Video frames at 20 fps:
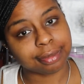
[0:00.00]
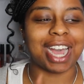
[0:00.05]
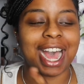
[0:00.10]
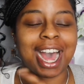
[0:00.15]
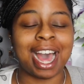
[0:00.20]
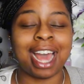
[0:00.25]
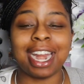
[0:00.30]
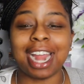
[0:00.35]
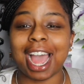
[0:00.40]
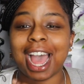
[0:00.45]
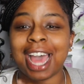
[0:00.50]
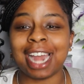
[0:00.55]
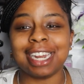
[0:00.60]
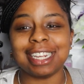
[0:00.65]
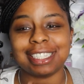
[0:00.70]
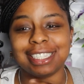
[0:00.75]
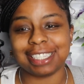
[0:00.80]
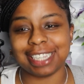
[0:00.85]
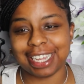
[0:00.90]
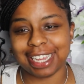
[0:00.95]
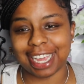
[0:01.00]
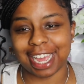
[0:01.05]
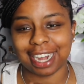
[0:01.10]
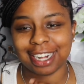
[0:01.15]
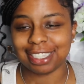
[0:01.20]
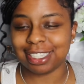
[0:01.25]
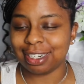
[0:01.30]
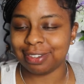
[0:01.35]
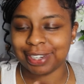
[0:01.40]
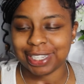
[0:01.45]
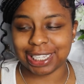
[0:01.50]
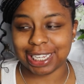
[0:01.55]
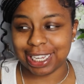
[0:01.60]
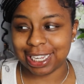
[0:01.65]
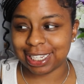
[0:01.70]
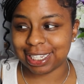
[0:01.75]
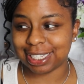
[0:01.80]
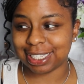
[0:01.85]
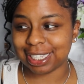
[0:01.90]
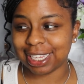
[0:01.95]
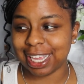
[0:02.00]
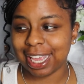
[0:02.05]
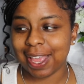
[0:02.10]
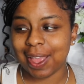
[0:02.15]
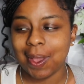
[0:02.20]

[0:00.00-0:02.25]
I, I didn't see I didn't see the receipts,